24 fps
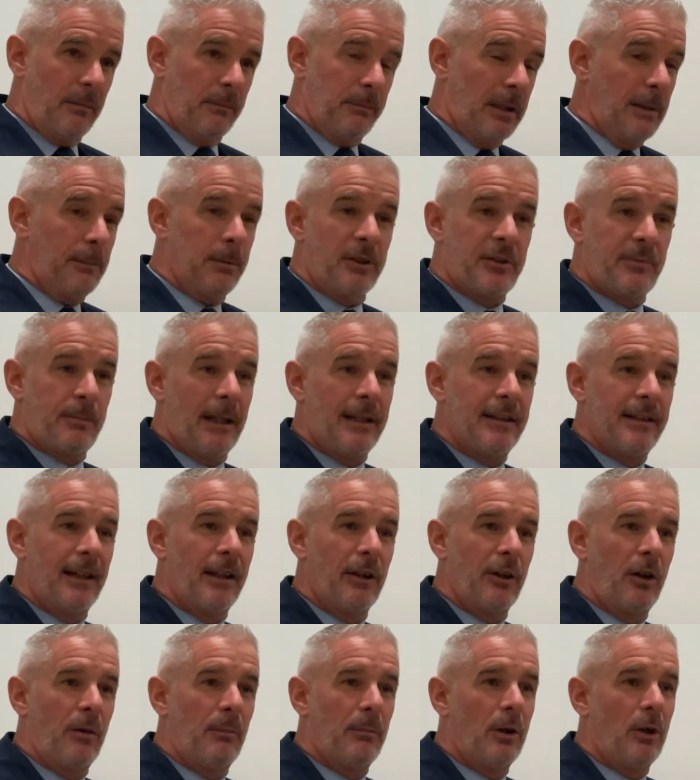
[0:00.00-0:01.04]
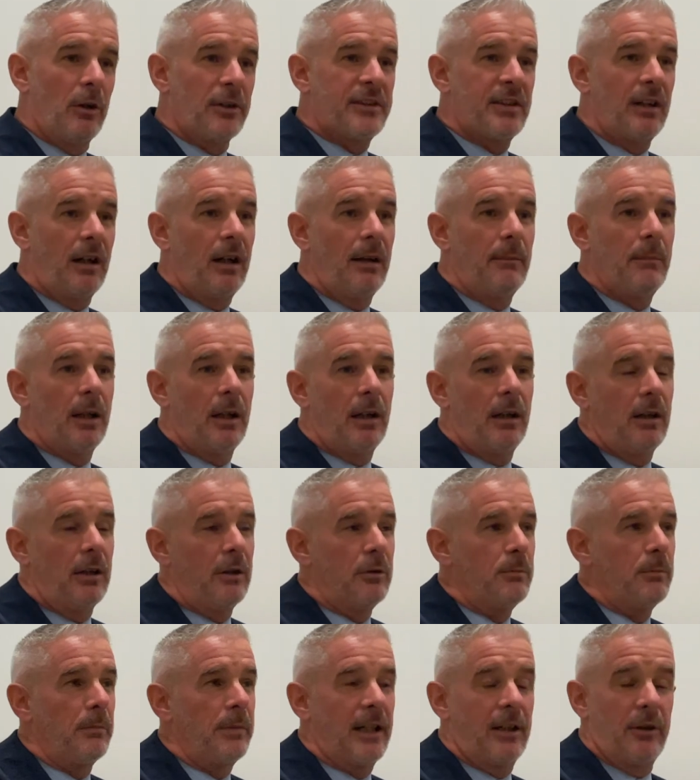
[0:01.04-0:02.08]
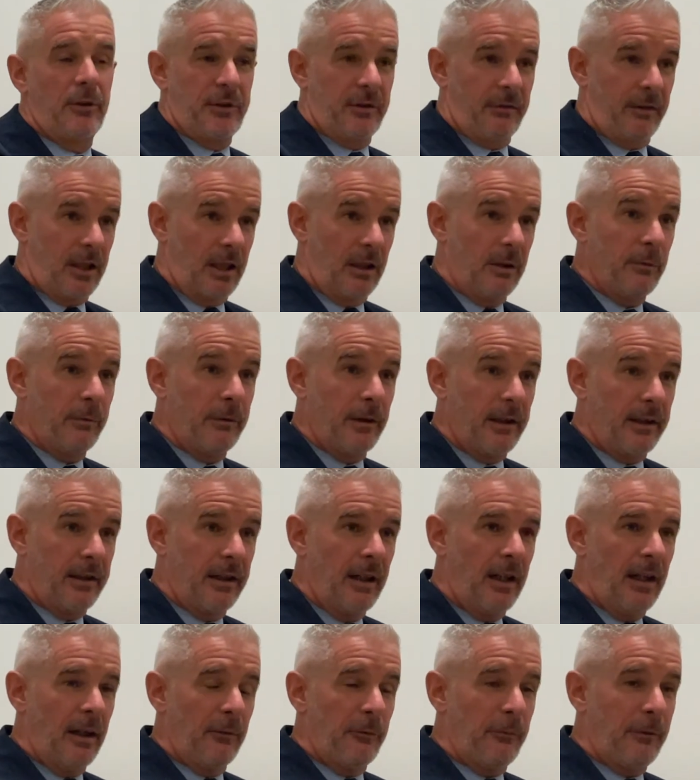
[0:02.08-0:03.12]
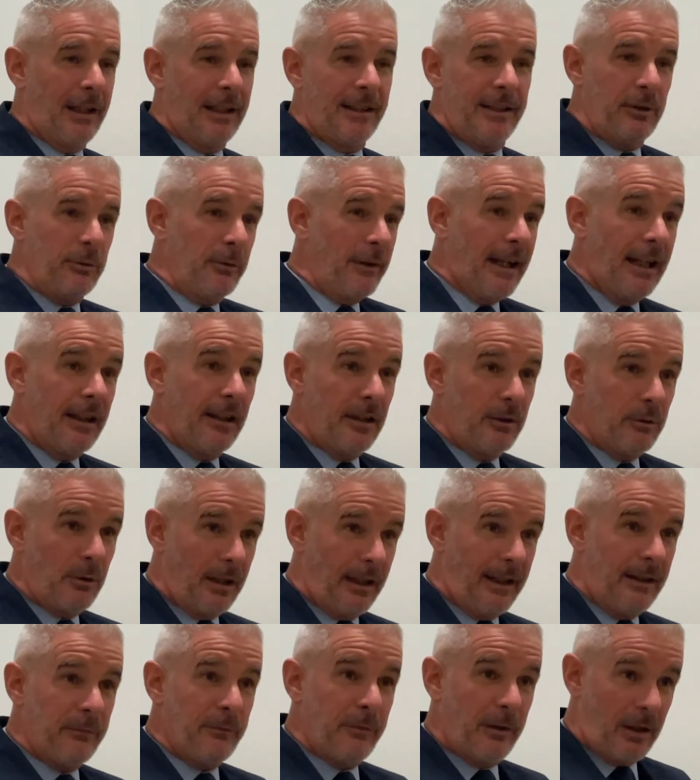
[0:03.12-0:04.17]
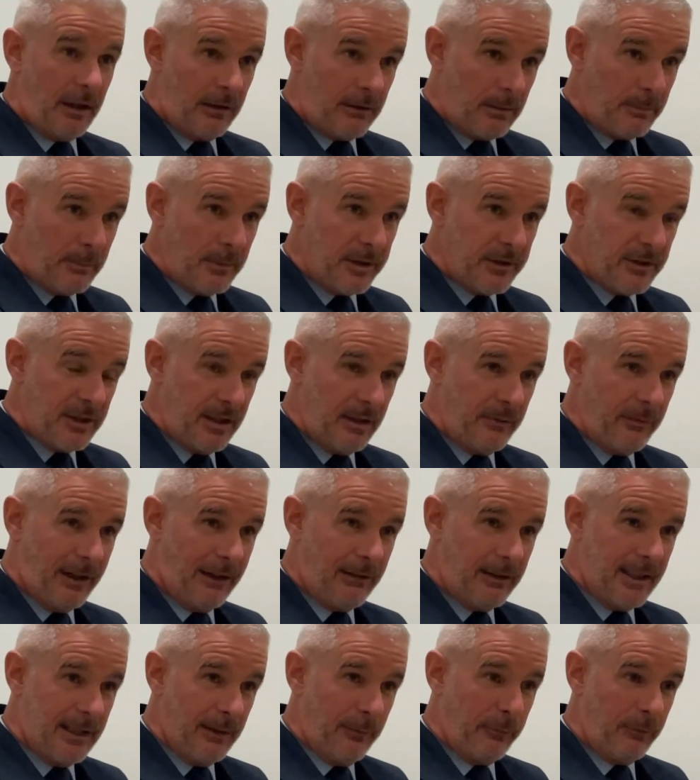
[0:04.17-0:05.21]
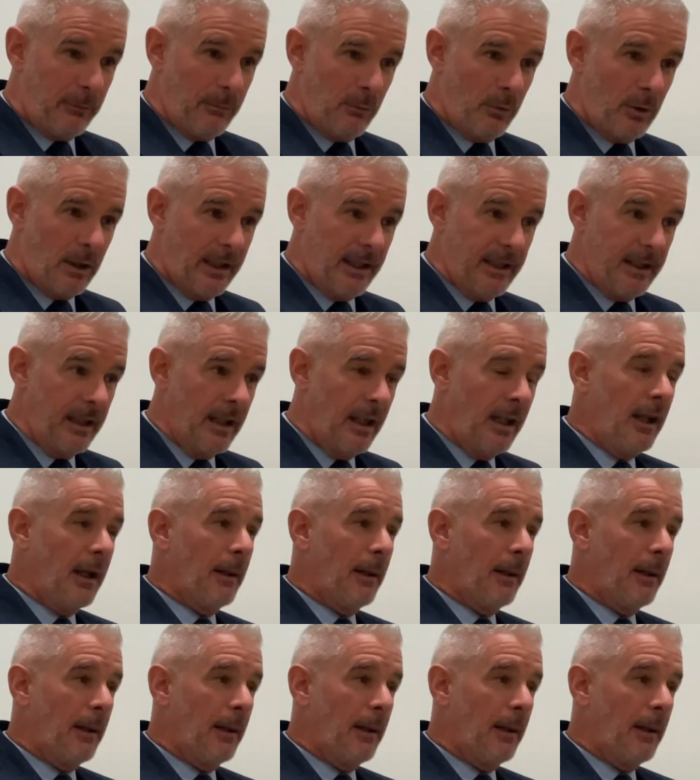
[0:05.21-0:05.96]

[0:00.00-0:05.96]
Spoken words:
People spending a lot more time at home because of COVID value their local environment in a very different way.